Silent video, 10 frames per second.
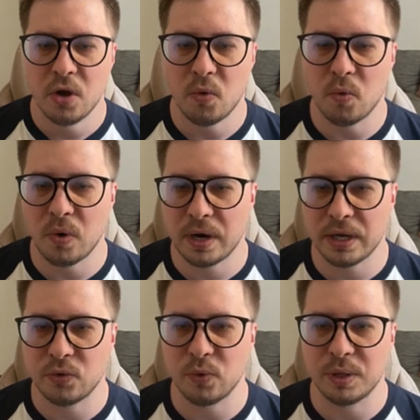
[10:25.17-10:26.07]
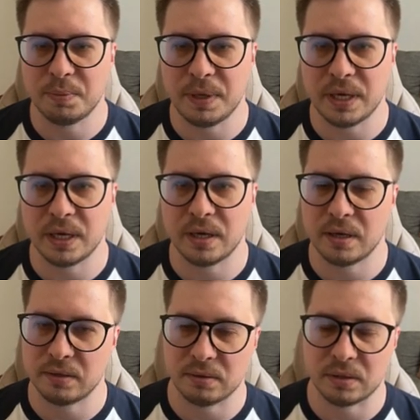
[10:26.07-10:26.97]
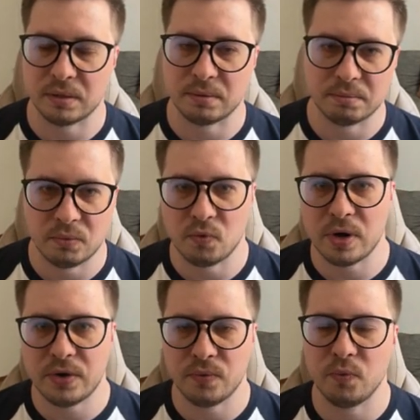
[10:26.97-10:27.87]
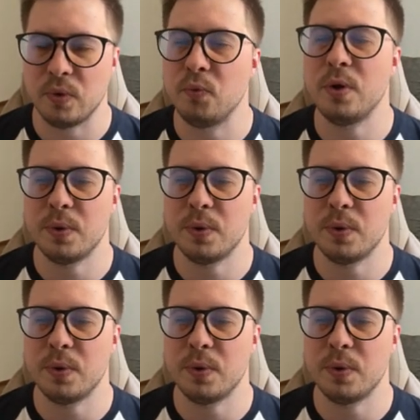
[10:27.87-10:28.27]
or it will be we